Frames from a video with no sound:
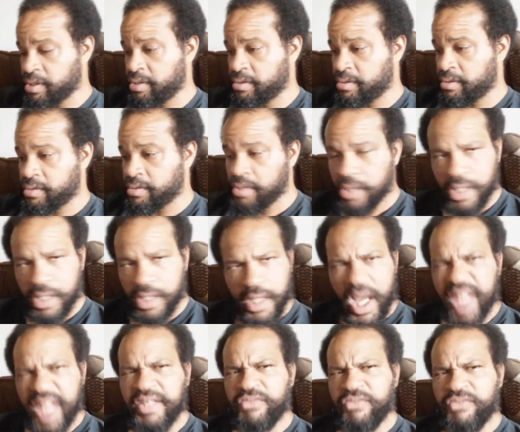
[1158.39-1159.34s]
either.
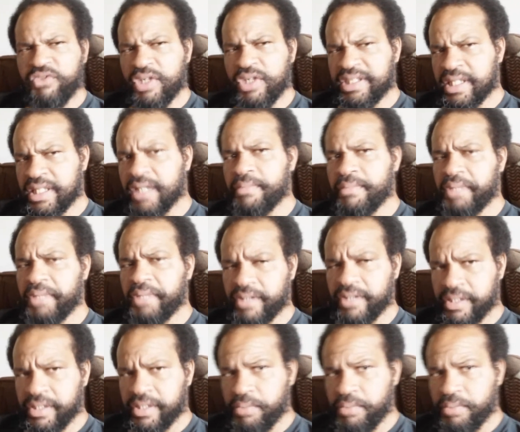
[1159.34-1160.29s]
I think Floyd's a little bigger
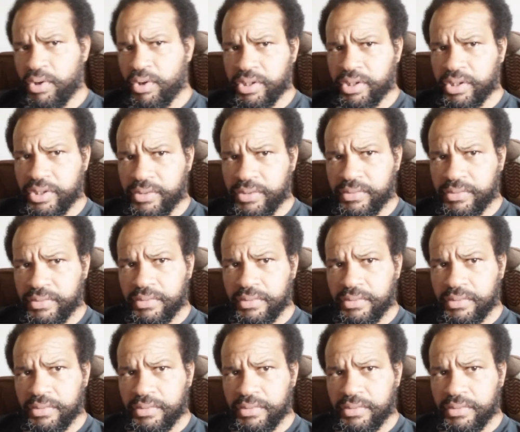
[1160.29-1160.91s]
than Paul though.